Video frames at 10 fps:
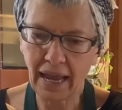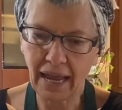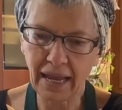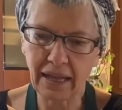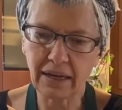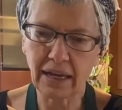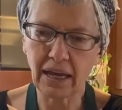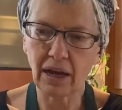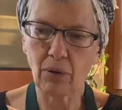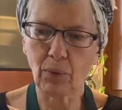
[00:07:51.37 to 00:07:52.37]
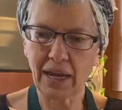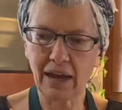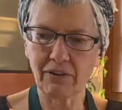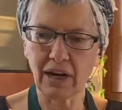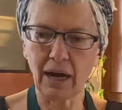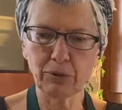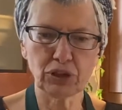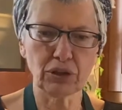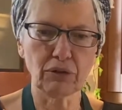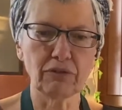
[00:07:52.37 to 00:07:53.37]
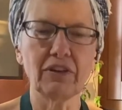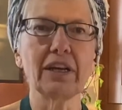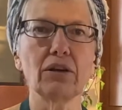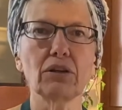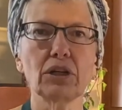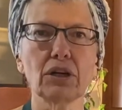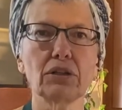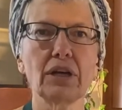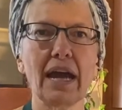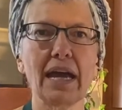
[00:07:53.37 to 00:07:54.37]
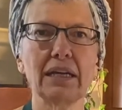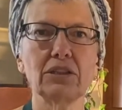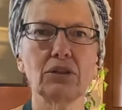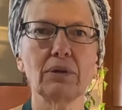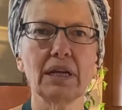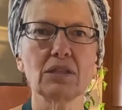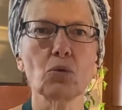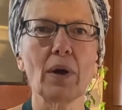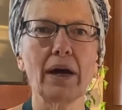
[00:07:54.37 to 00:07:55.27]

And we have an optional vinegar to add to it as